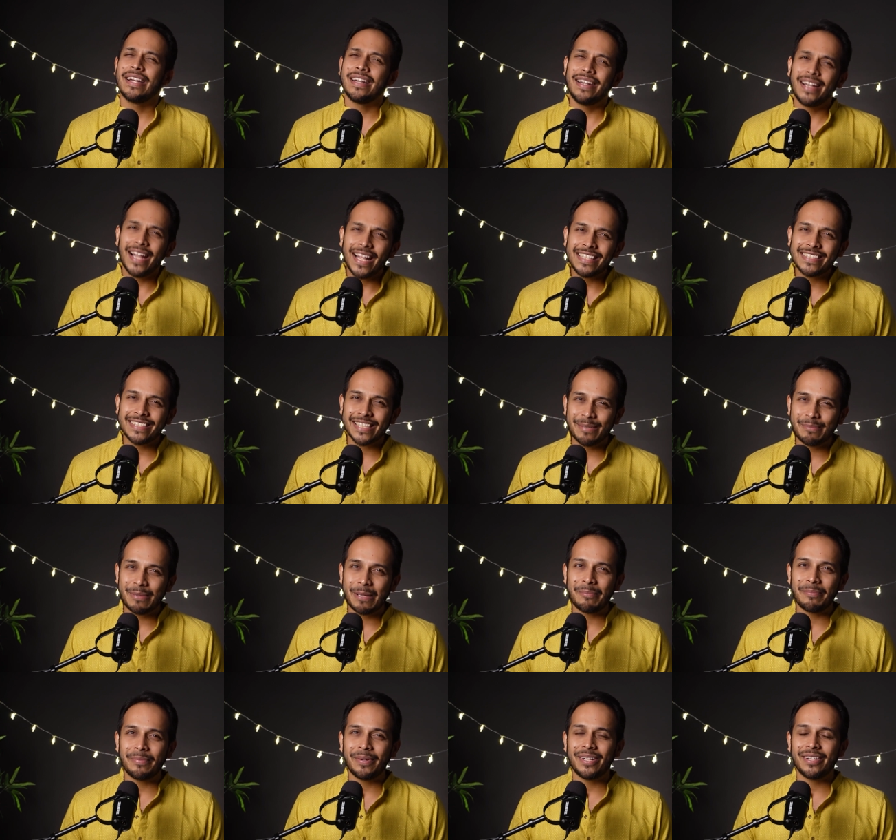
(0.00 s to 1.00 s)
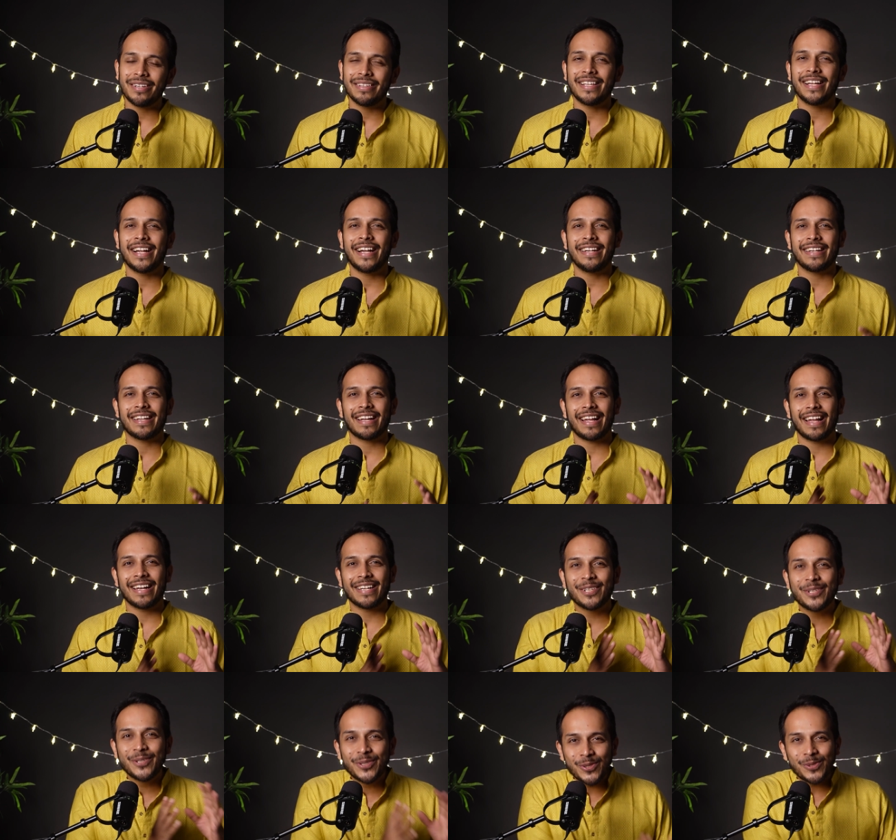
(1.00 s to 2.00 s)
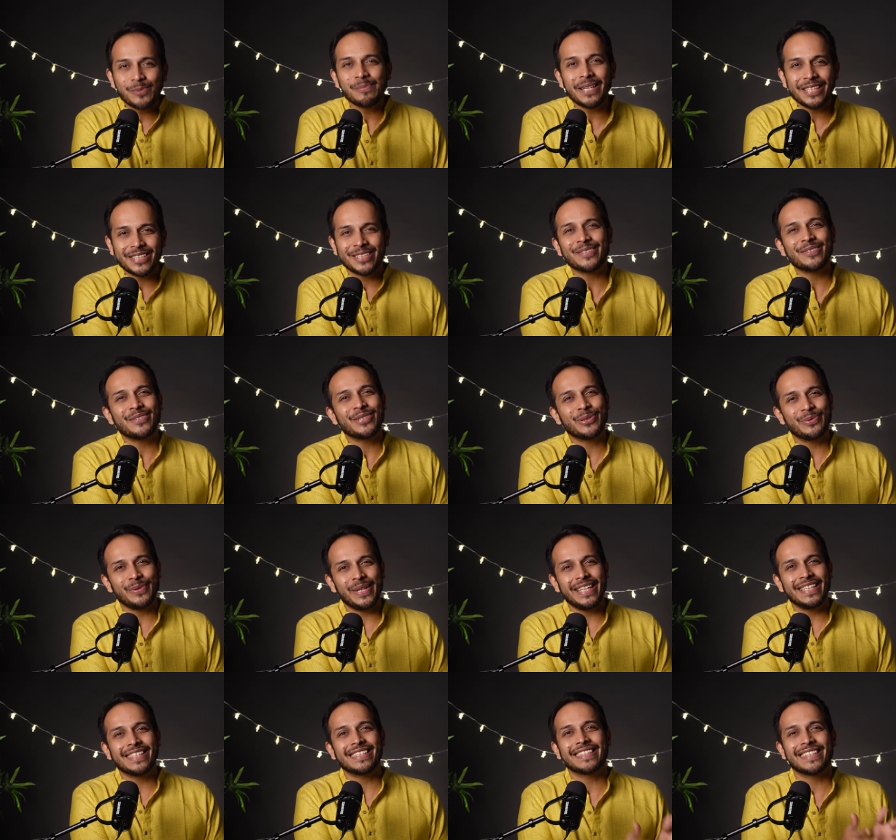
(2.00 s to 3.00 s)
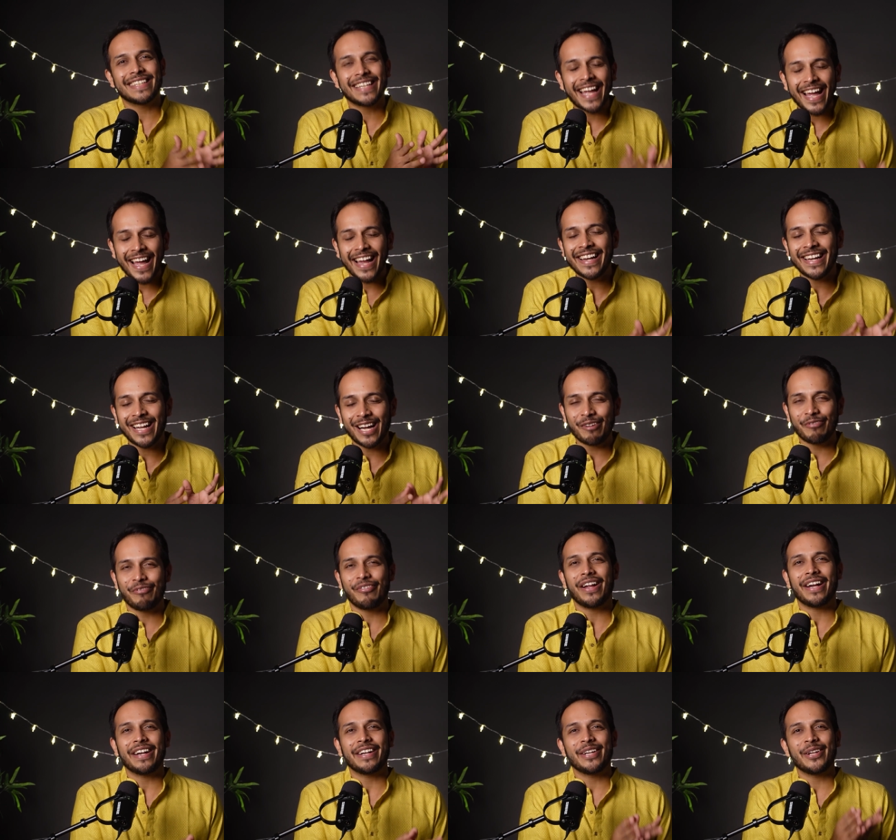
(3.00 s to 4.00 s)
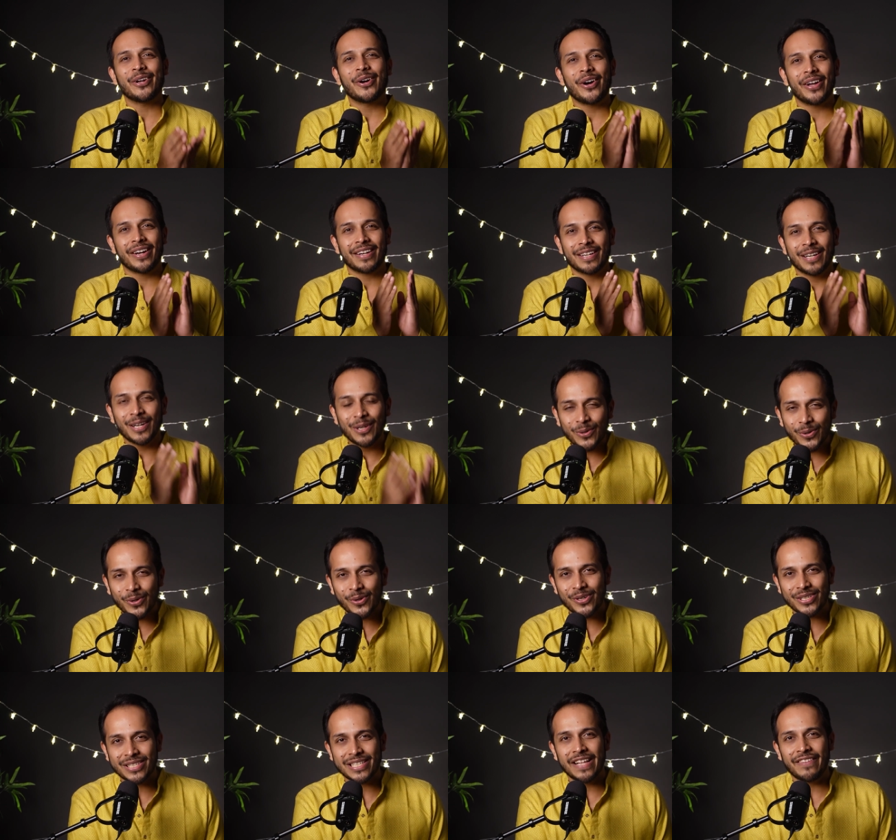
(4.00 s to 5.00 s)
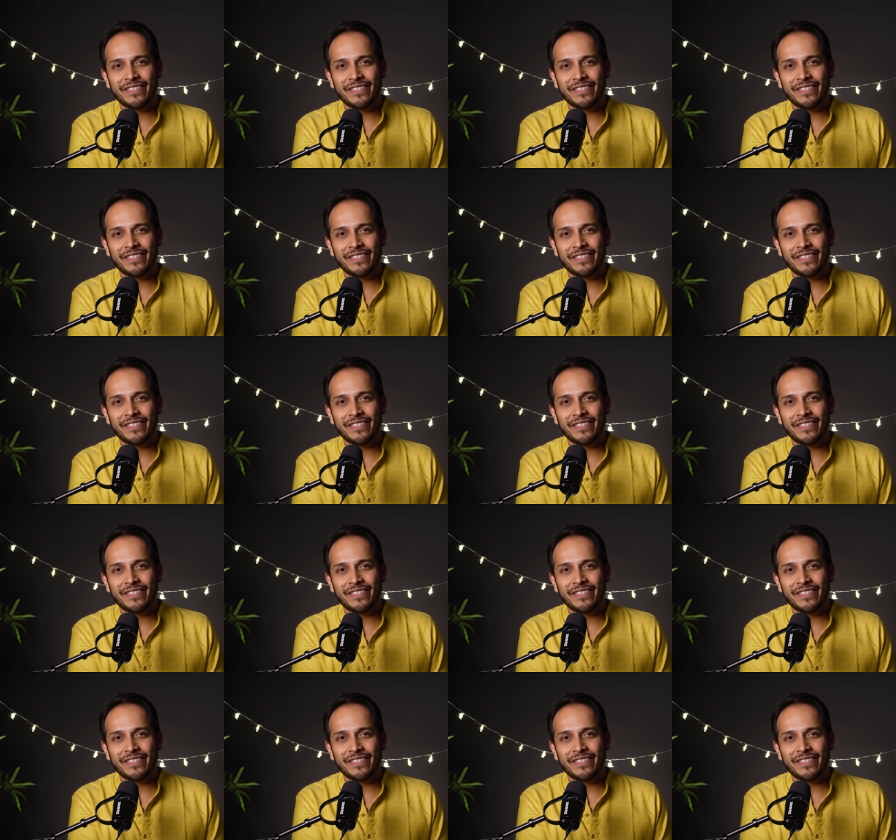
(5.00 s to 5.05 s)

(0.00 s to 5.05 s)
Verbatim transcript: let's remember that Too much of sweets can affect your glucose